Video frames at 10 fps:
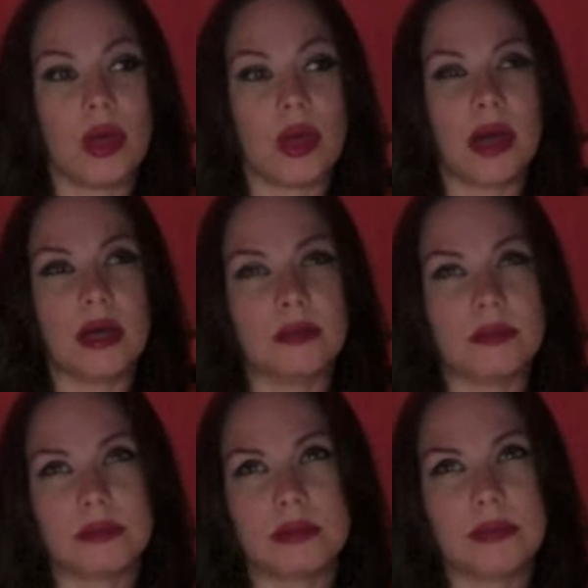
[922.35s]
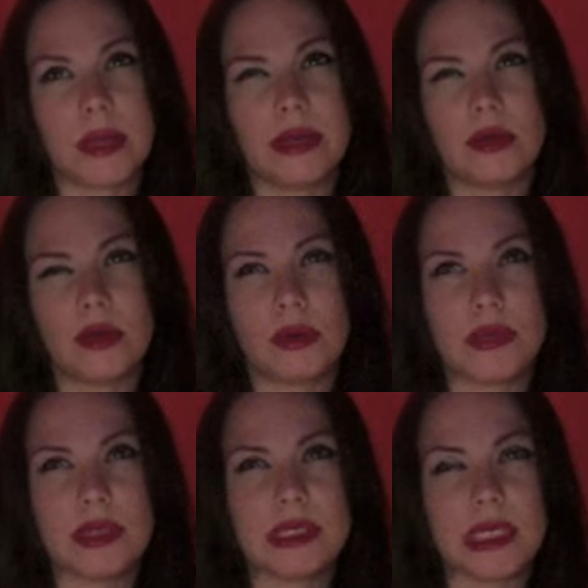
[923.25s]
I don't know,
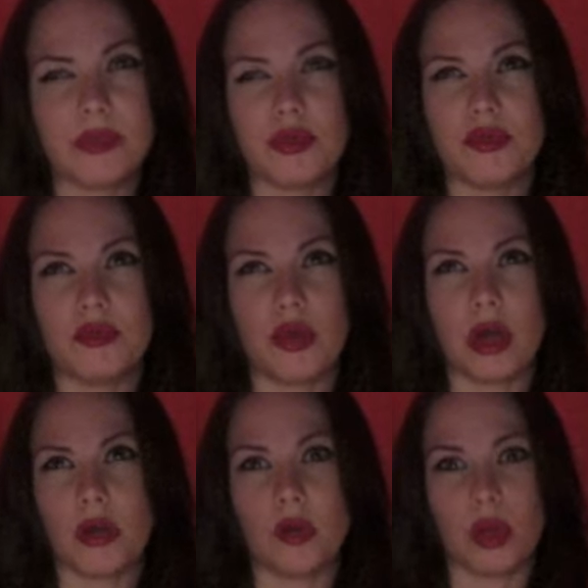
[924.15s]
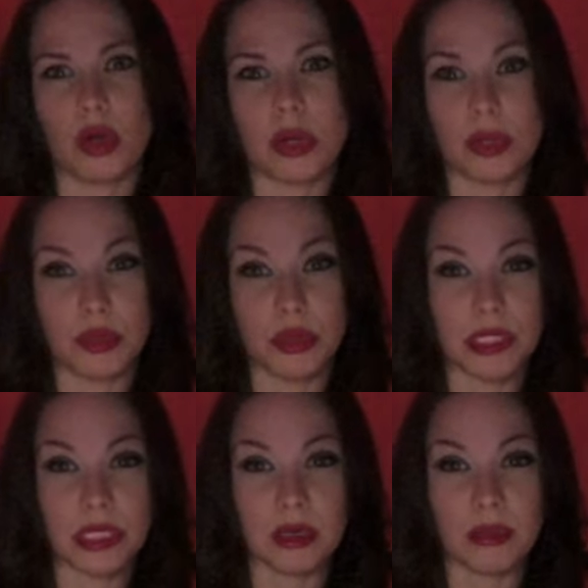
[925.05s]
maybe seeing beautiful artwork at a
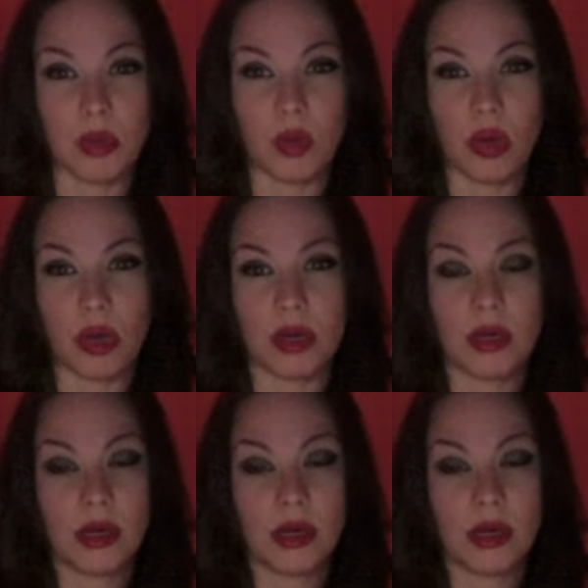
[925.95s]
museum or